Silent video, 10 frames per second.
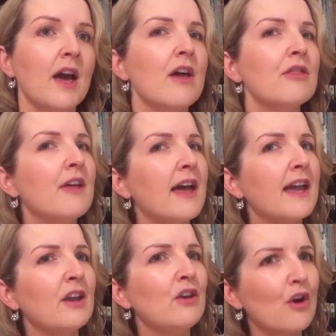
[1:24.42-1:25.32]

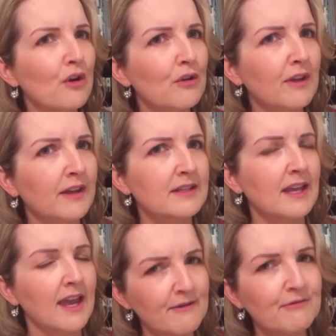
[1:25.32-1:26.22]
They know that
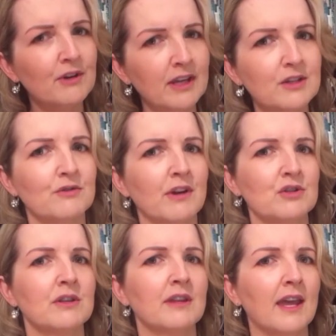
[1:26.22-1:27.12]
every
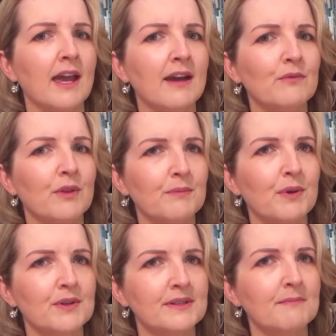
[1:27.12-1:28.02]
interaction they have with a
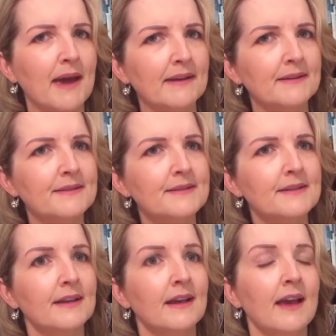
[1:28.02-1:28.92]
person matters.
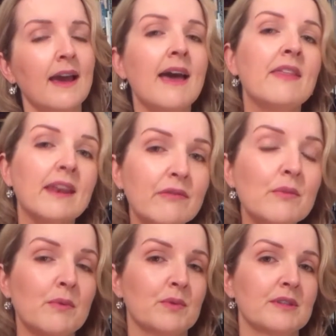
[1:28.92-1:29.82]
And that
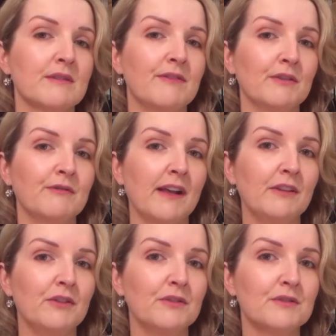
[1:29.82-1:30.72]
everyone wants to feel
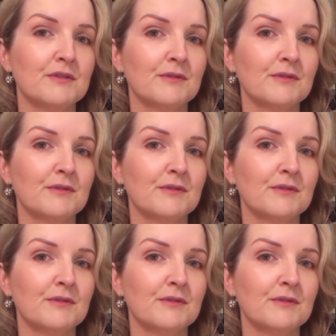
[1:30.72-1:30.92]
valued.